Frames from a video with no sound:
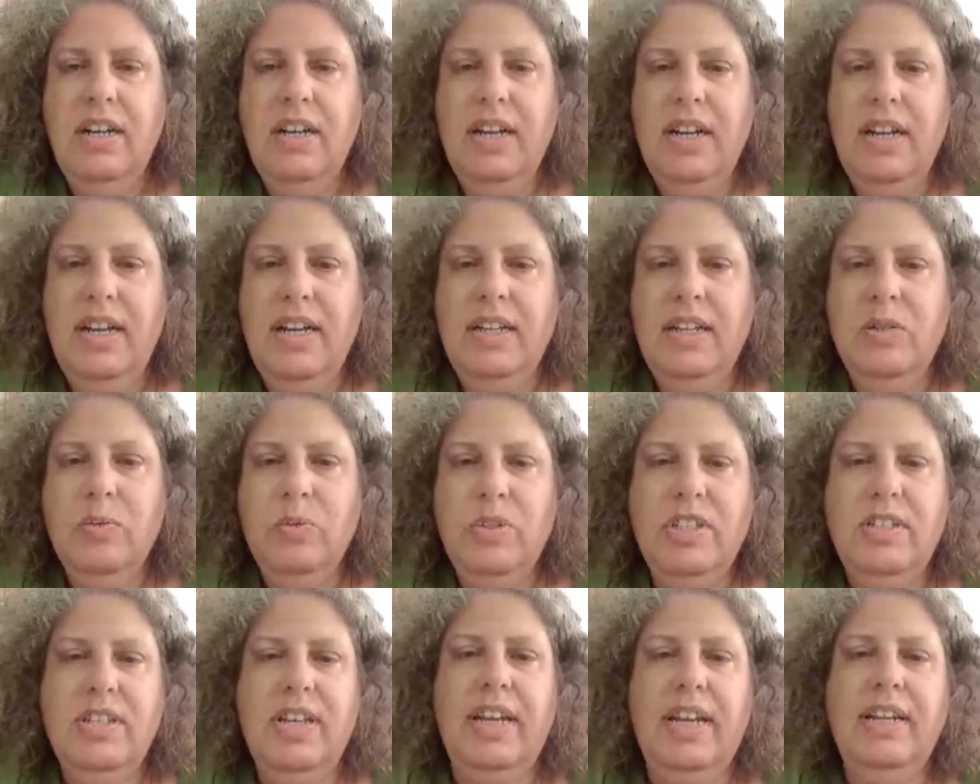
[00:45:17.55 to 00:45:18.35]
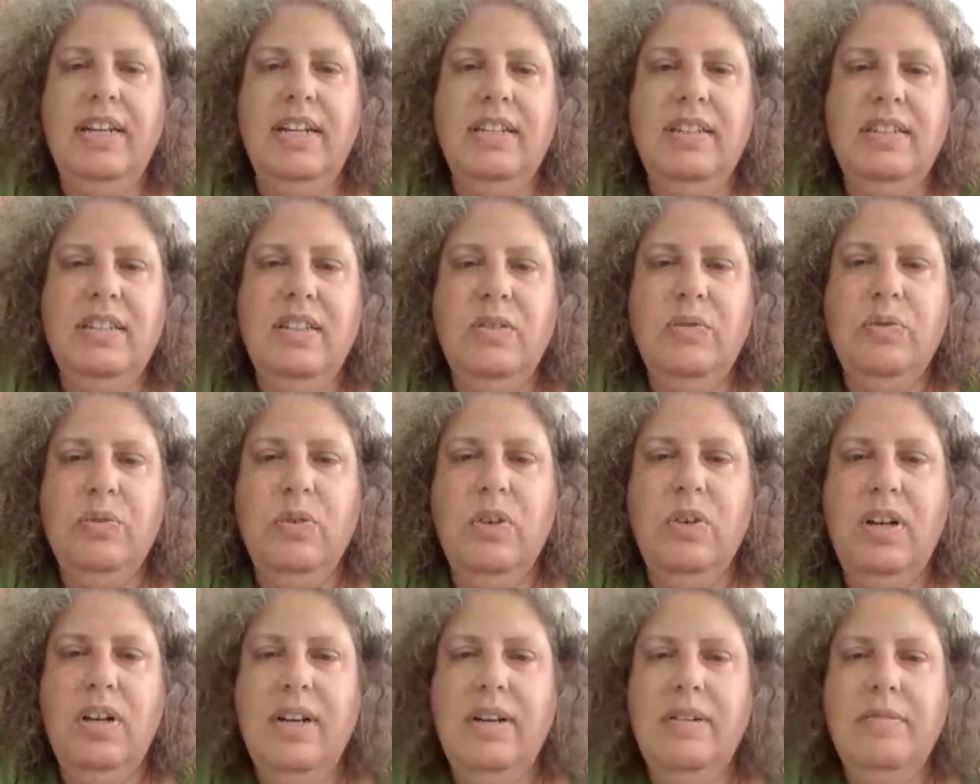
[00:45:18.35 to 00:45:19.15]
And we say that the
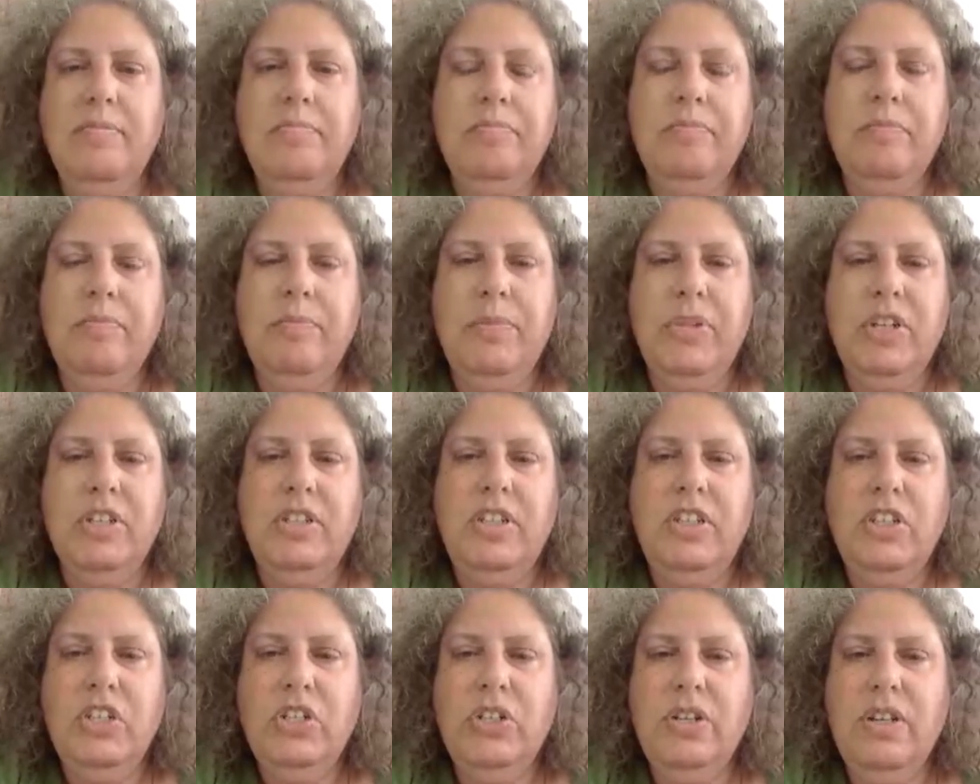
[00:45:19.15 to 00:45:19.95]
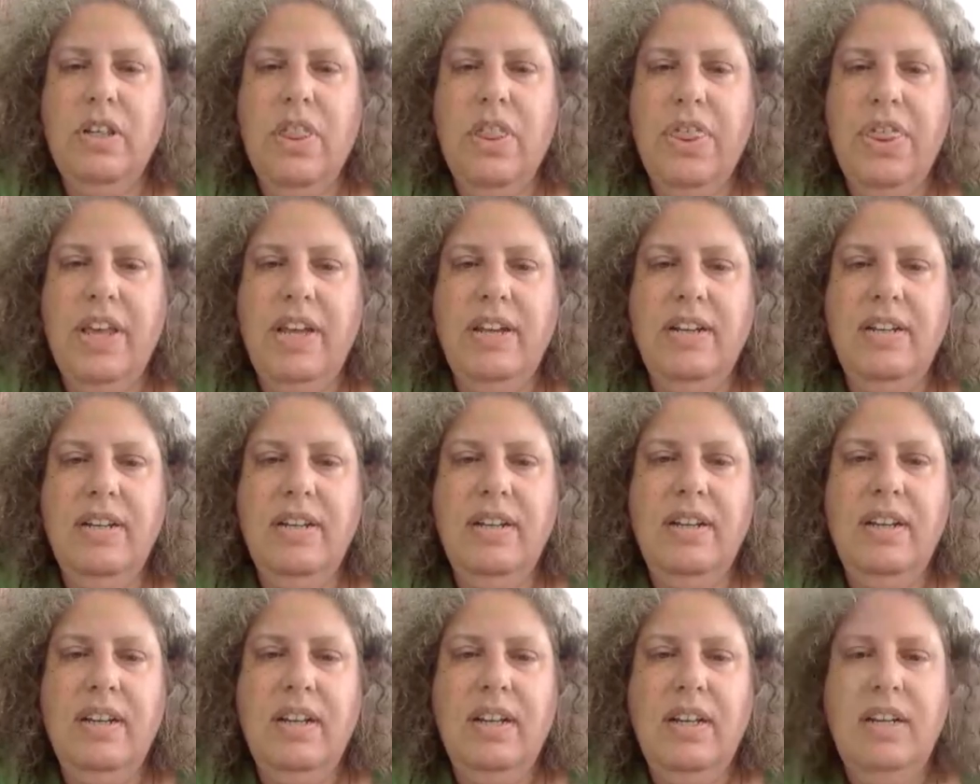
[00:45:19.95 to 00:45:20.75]
um, partition is
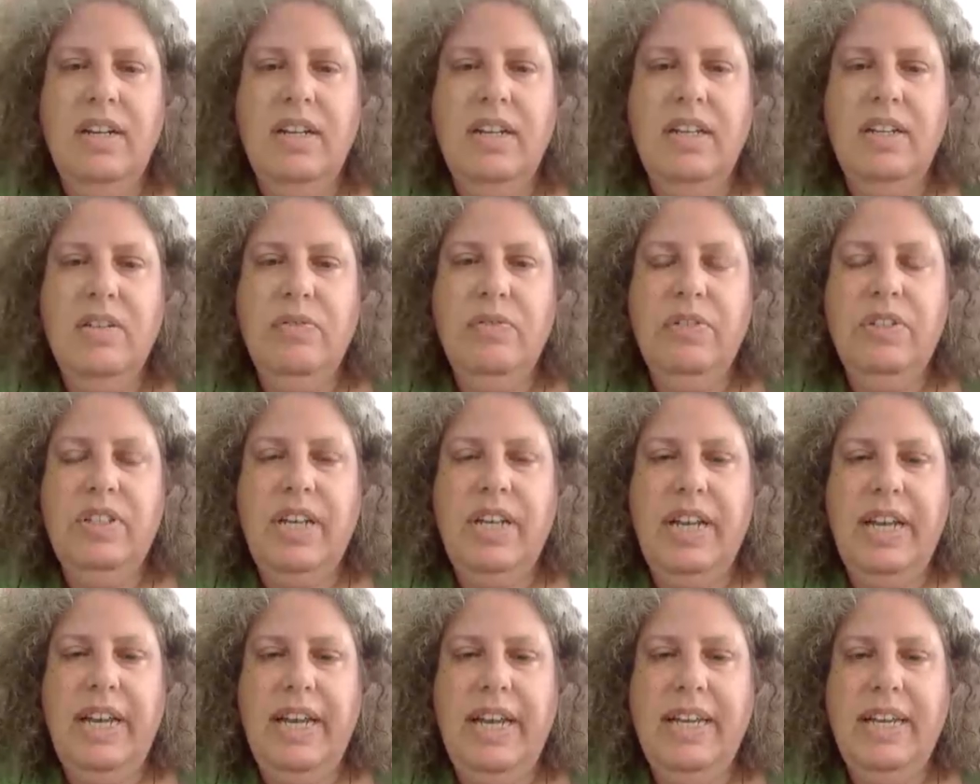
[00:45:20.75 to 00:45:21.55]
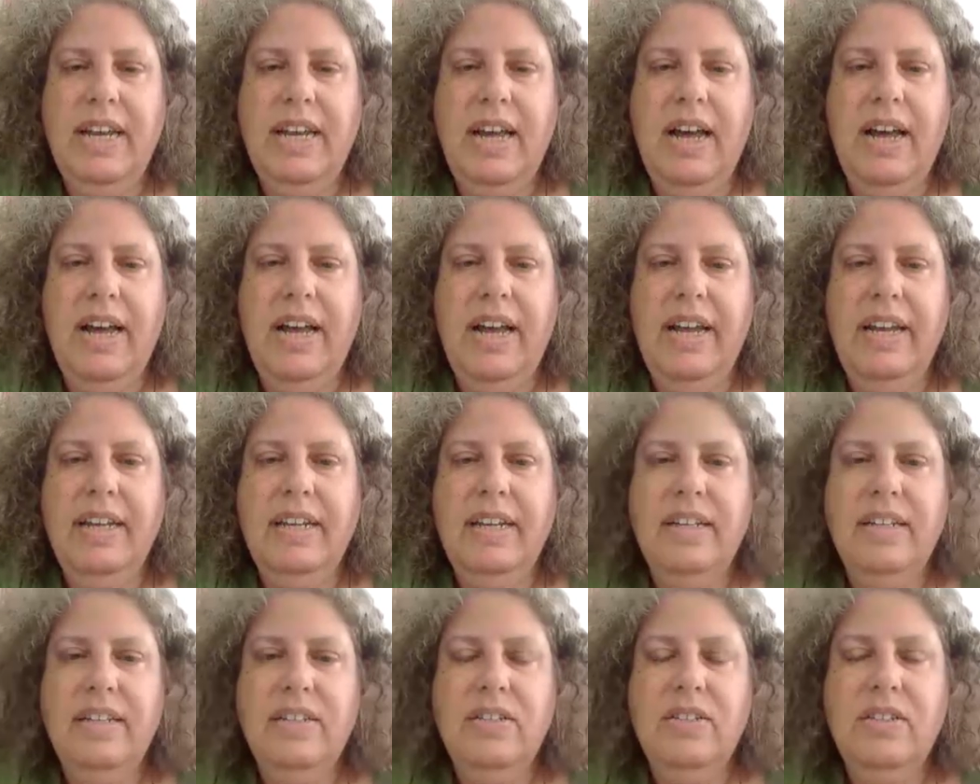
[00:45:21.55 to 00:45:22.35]
thin if the A I
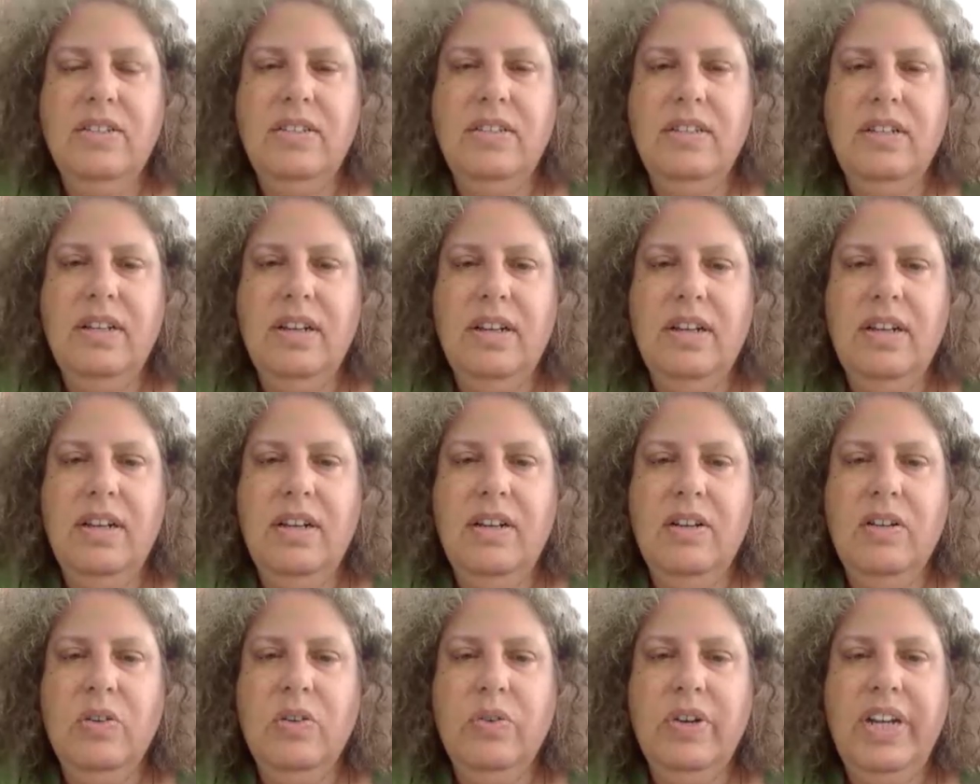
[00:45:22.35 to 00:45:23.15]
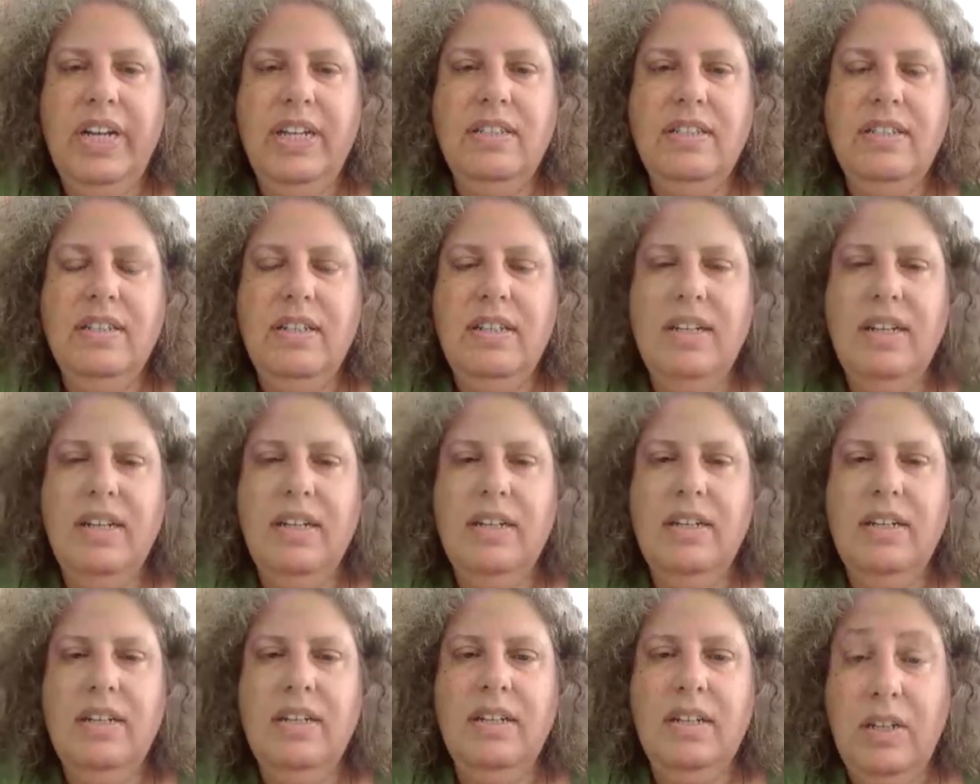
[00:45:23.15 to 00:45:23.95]
is uh, greater
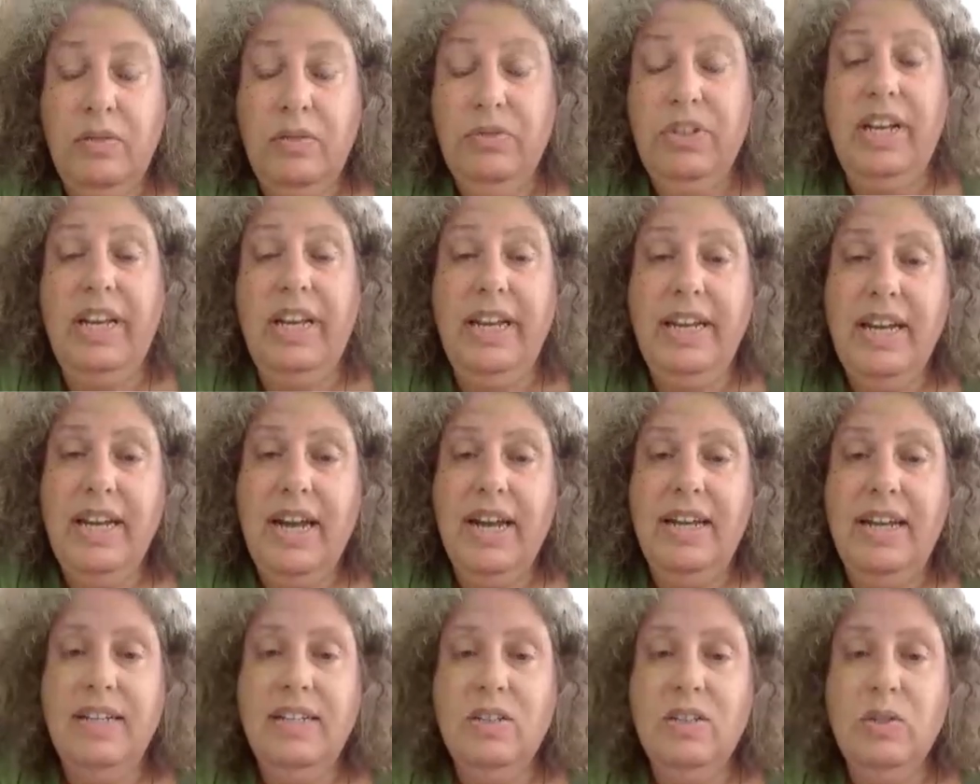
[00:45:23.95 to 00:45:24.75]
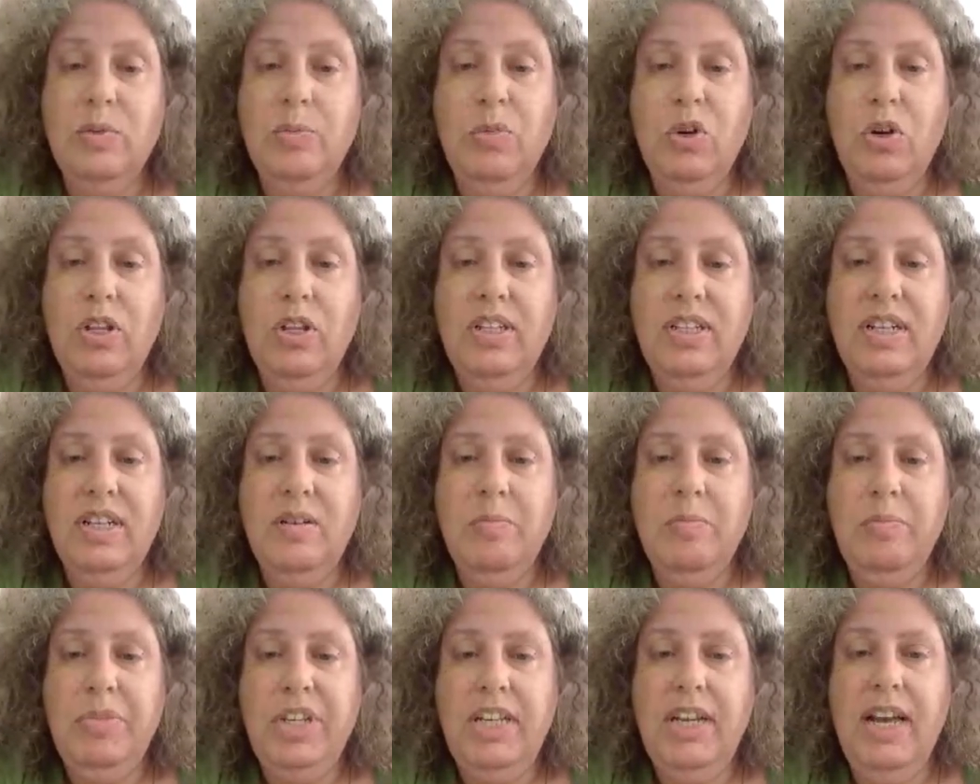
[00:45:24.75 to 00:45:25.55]
than, if the A I is smaller
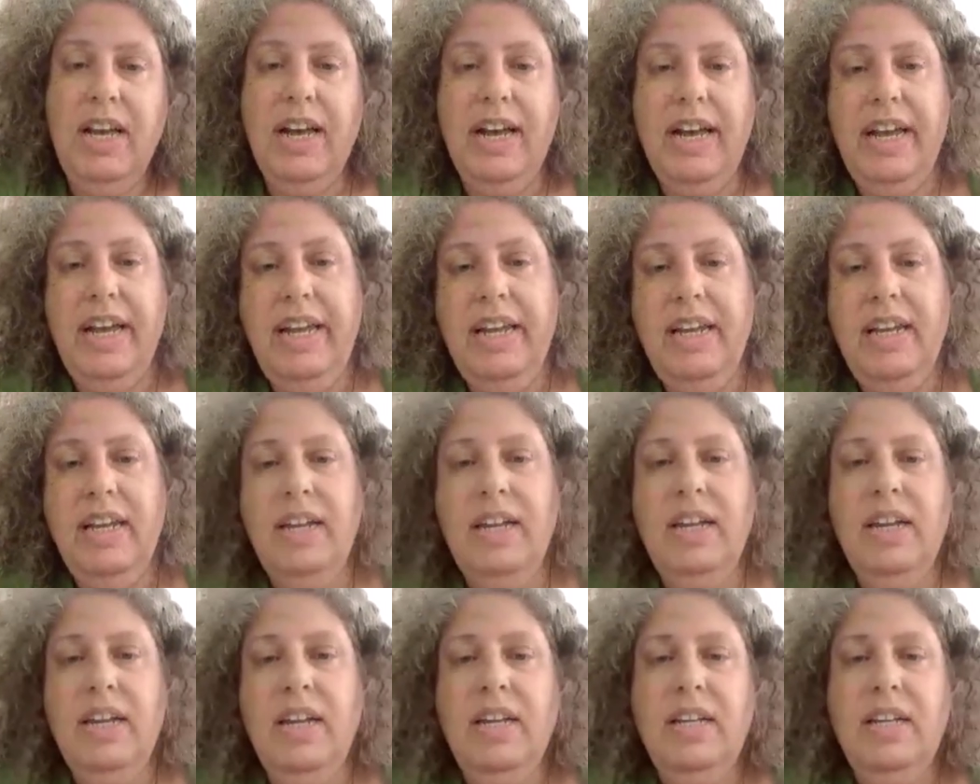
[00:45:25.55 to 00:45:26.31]
than B I,